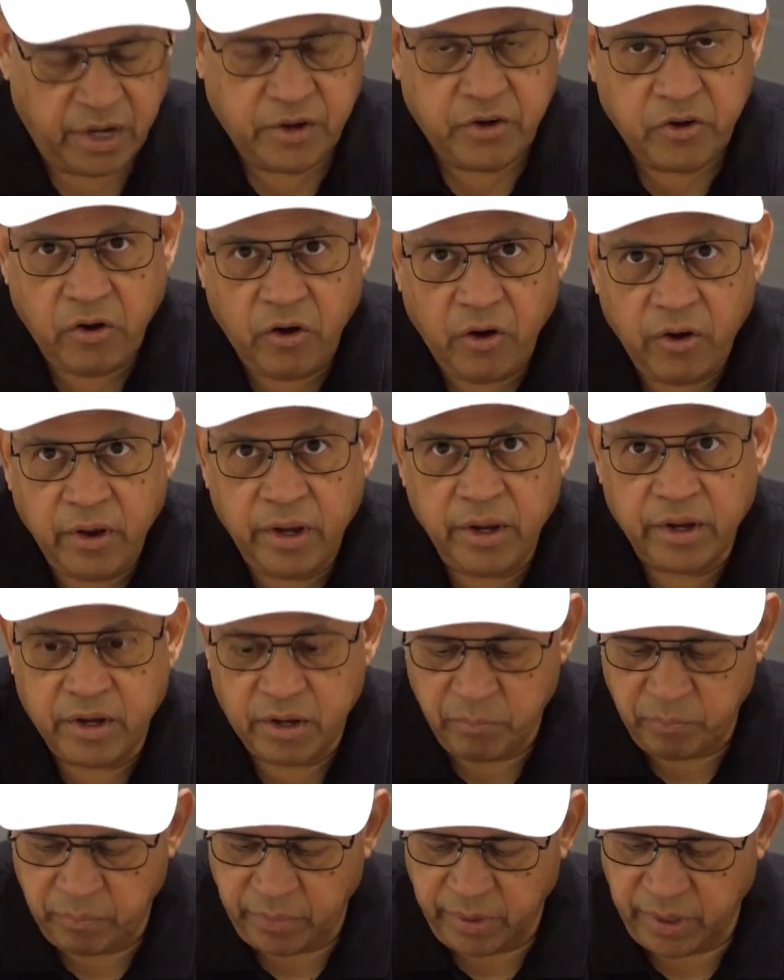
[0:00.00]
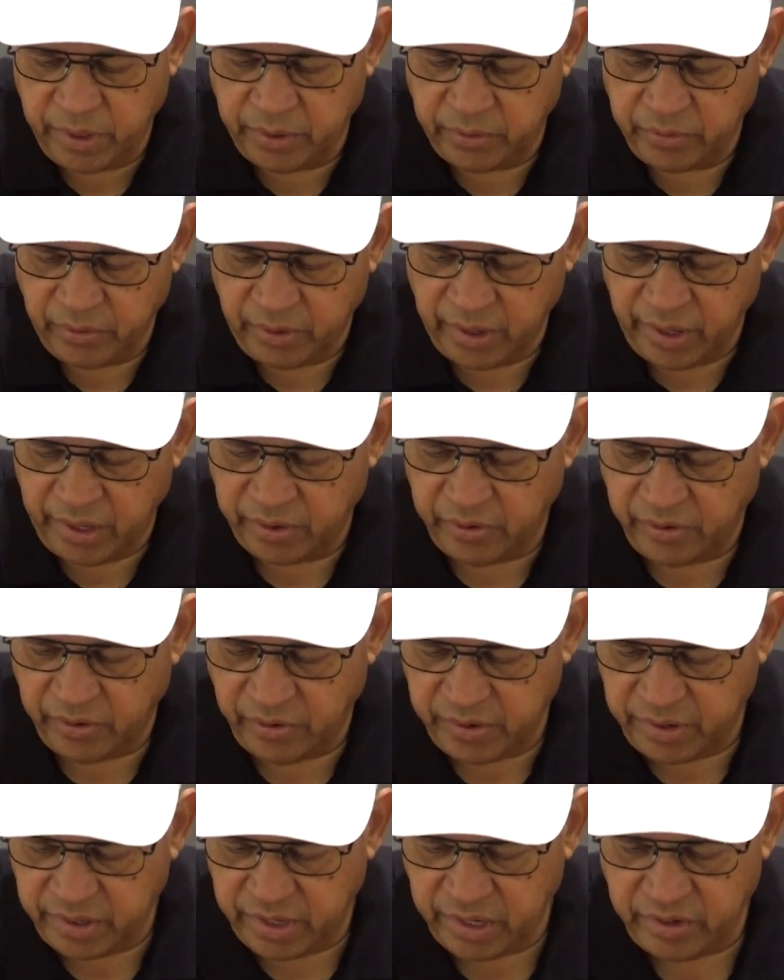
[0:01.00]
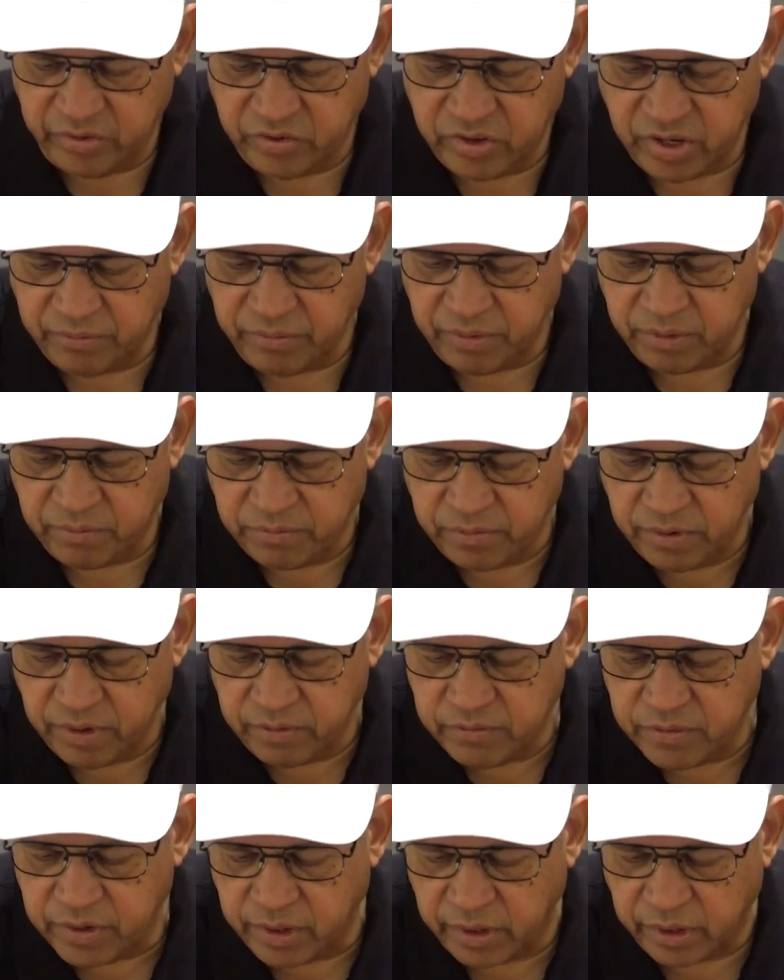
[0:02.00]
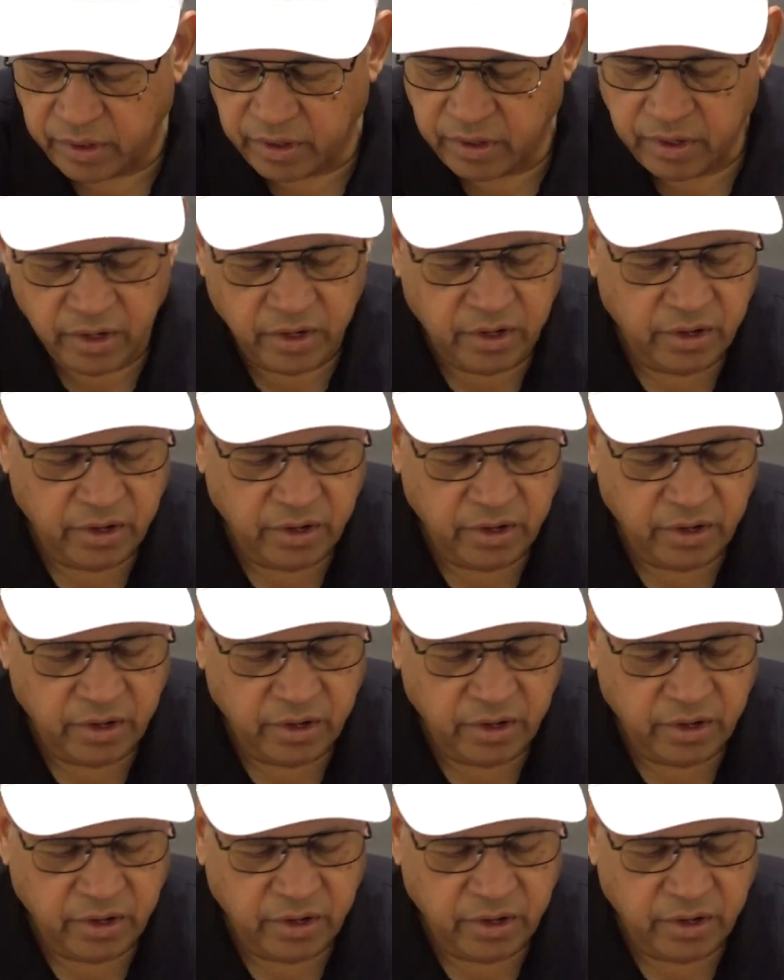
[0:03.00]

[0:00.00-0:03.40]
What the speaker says: toy compared to Nikon D750.